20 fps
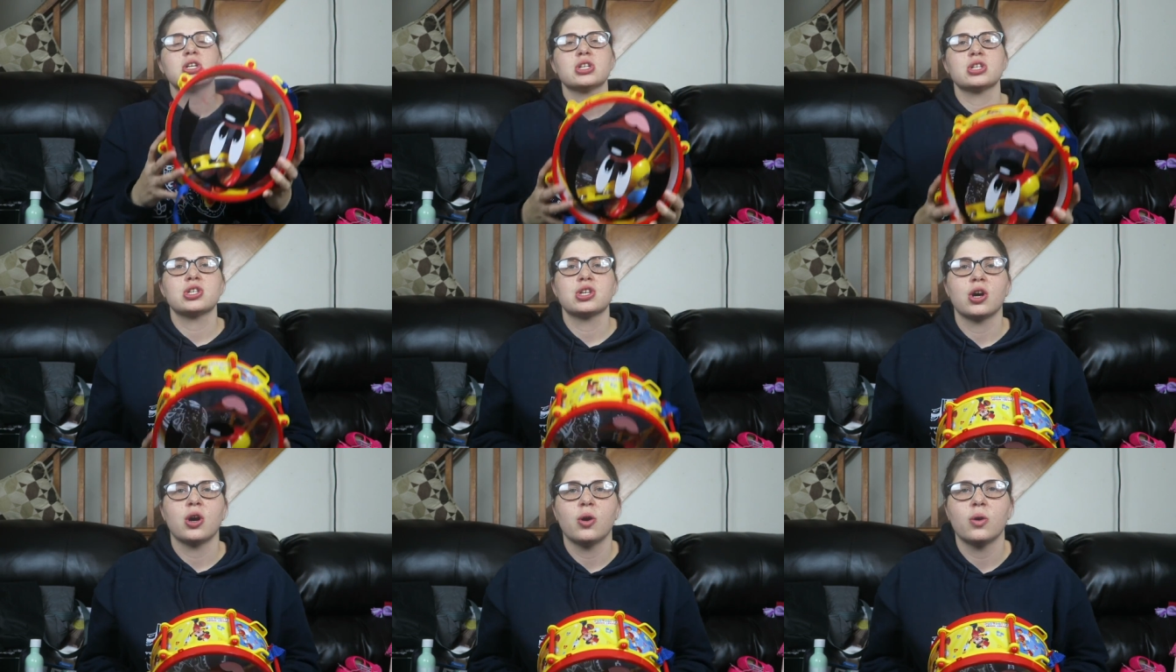
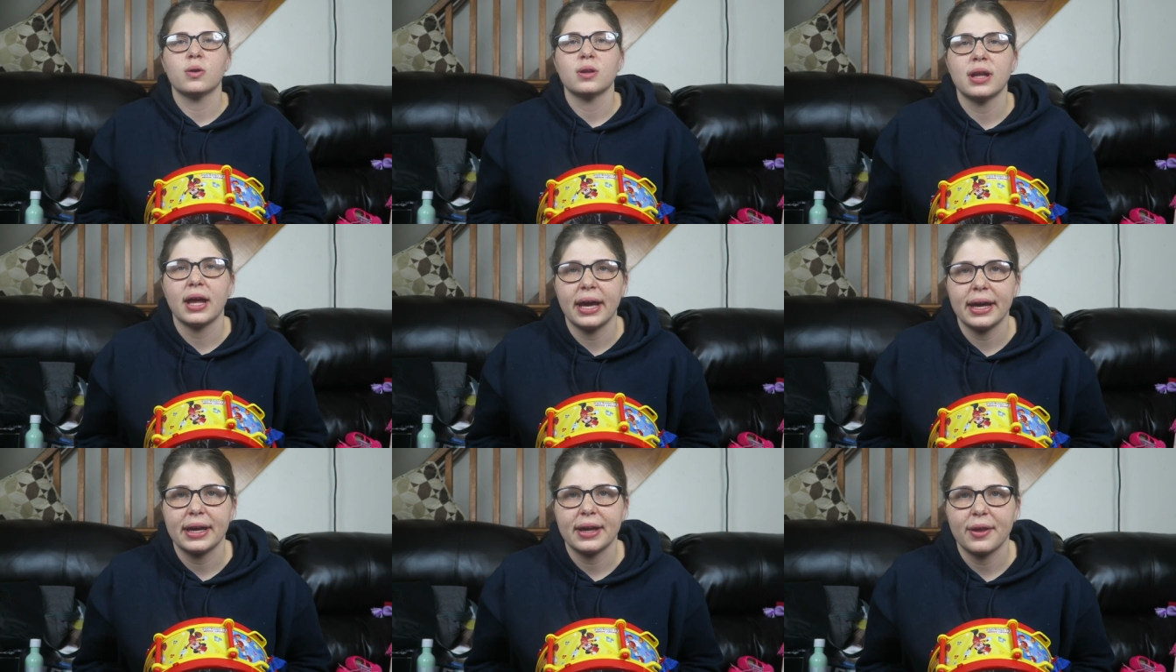So
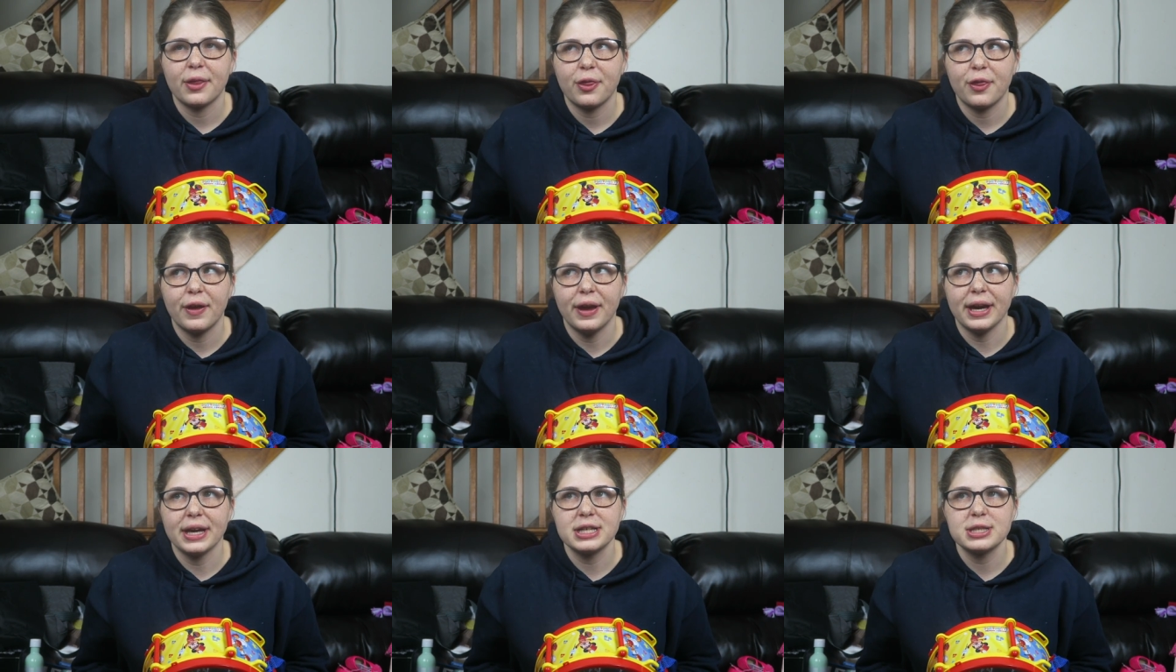like,
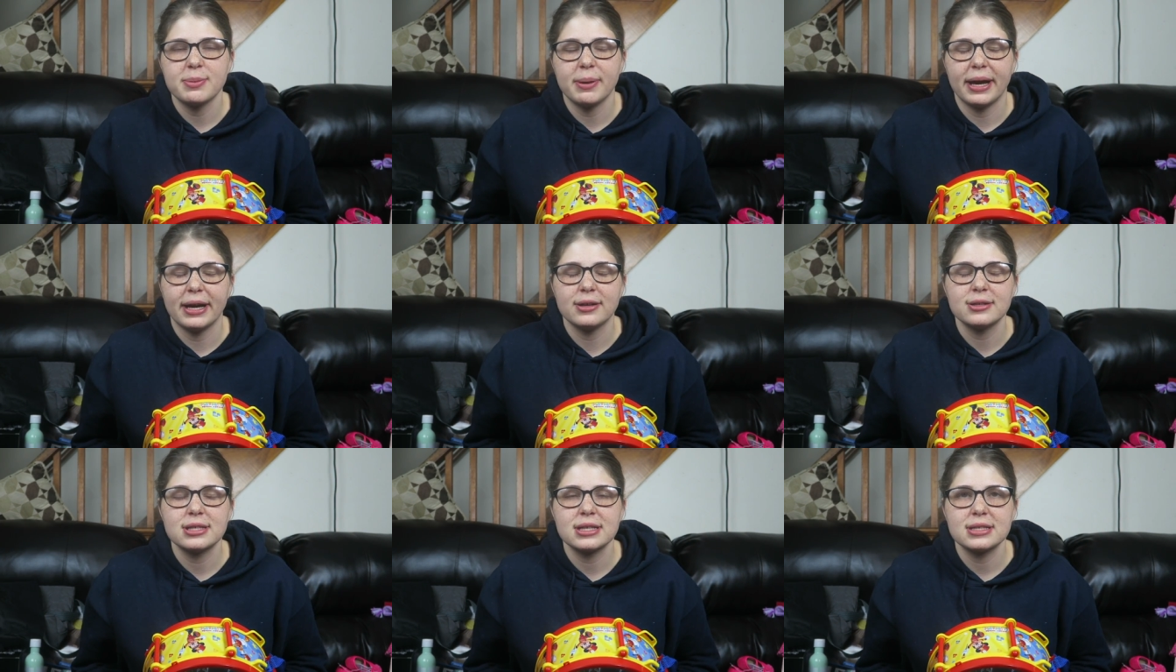thanks, my
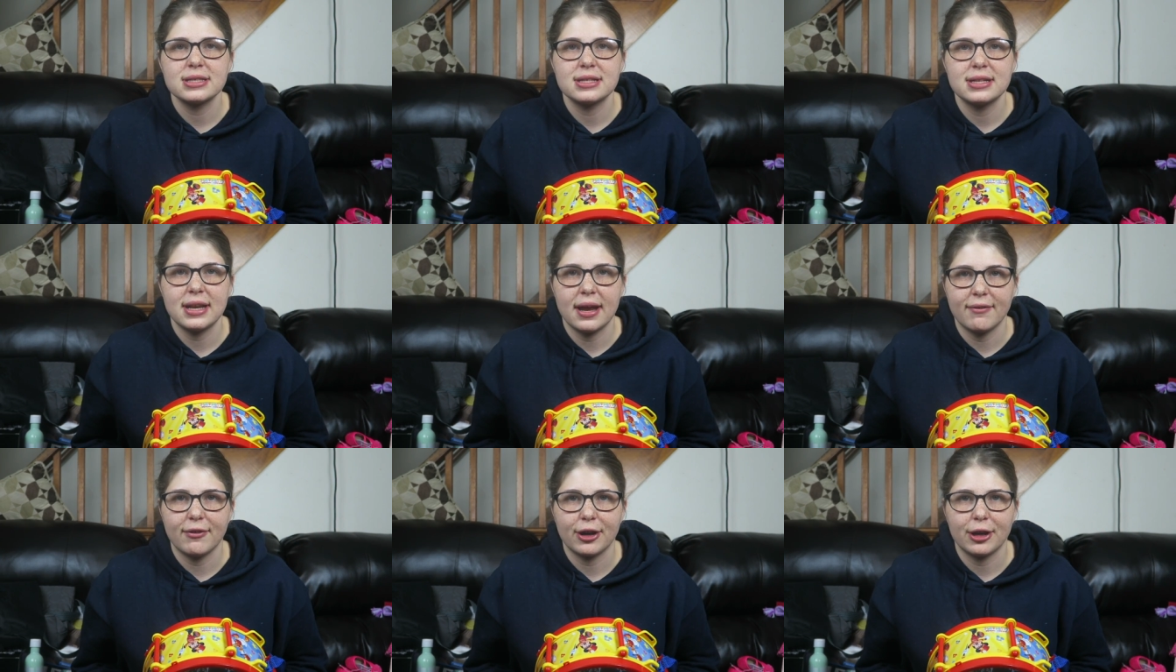house is
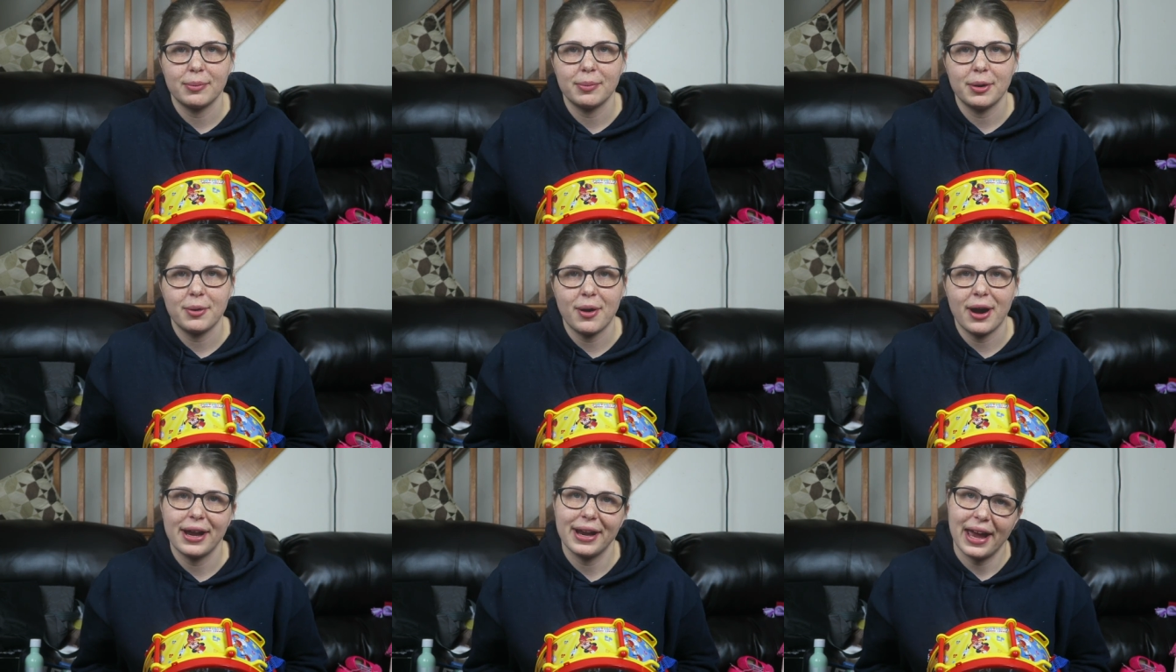never gonna
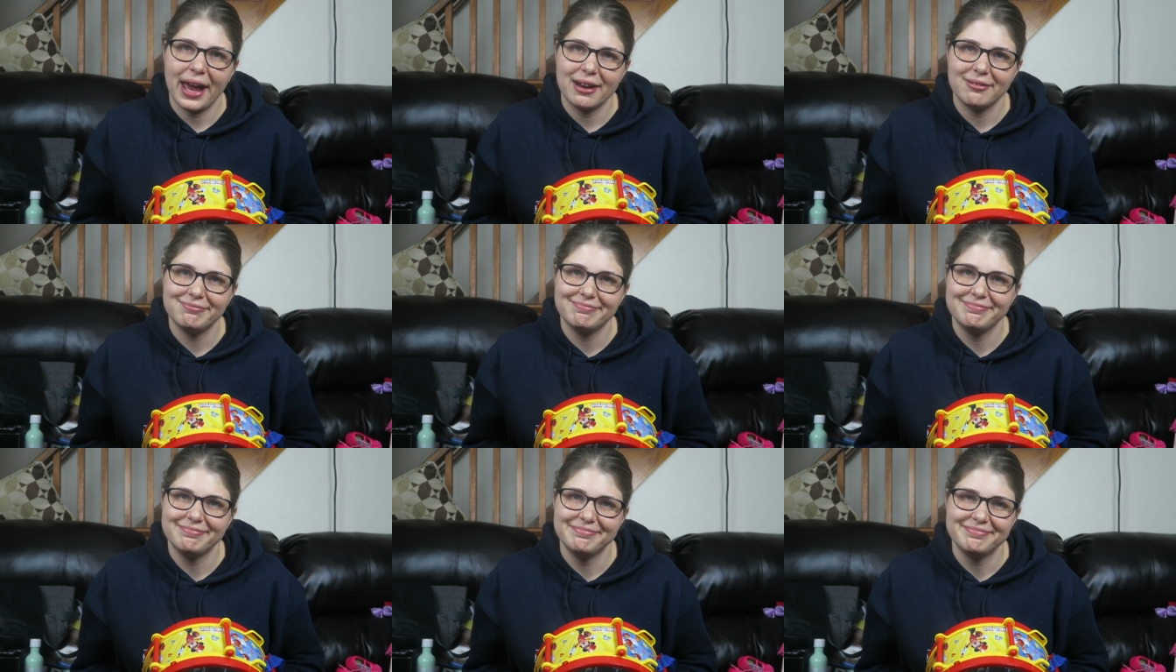be quiet
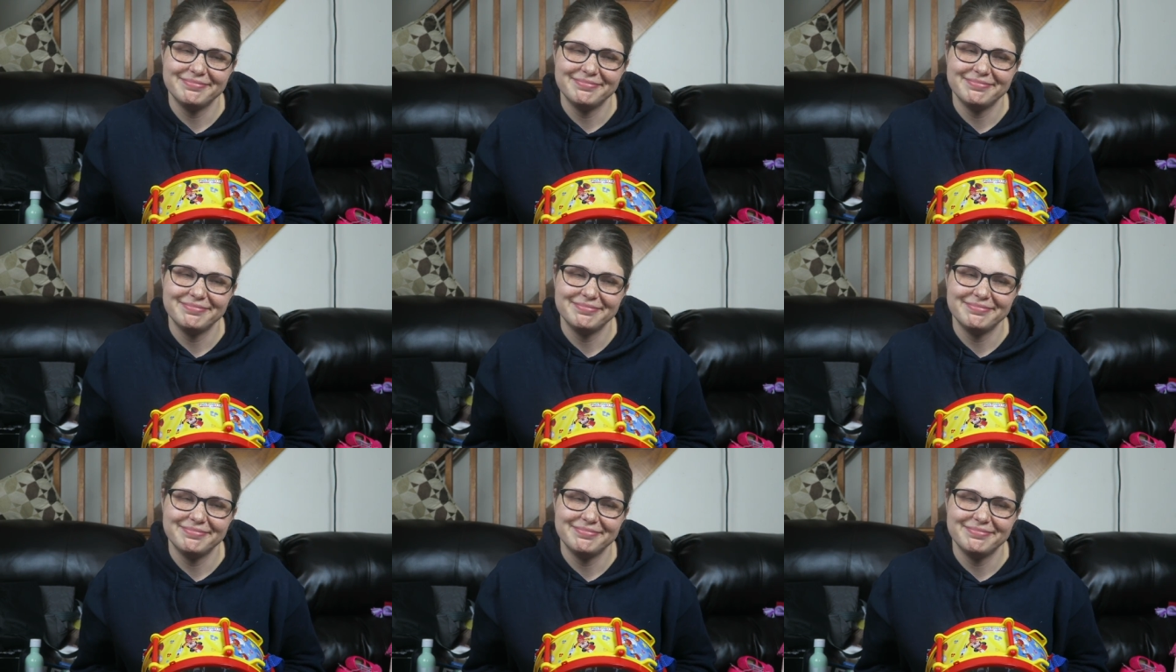again.